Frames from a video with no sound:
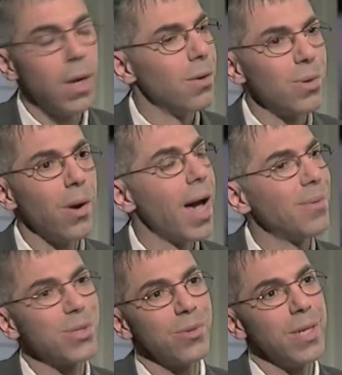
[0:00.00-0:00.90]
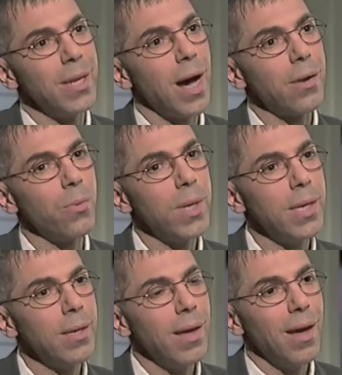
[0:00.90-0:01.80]
No, no, absolutely not.
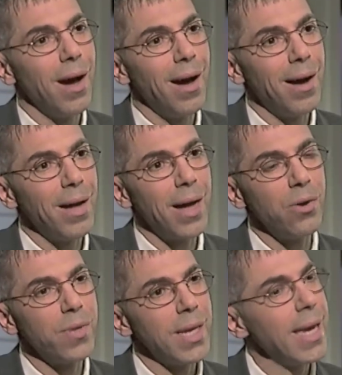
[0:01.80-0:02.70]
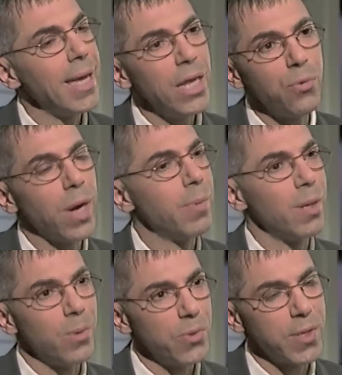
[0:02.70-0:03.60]
We, uh, I don't think any
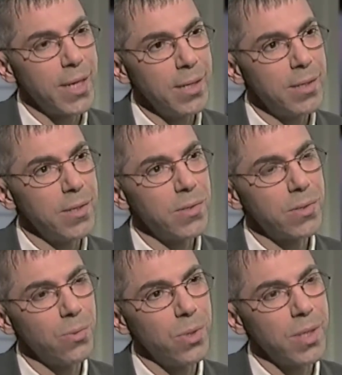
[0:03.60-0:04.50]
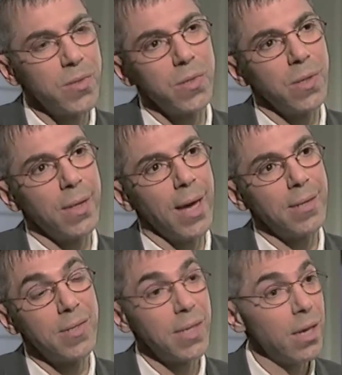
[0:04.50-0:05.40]
reputable scientist would consider
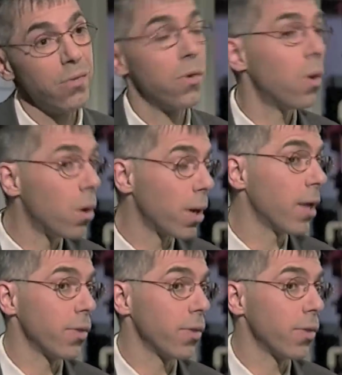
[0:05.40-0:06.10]
that safe or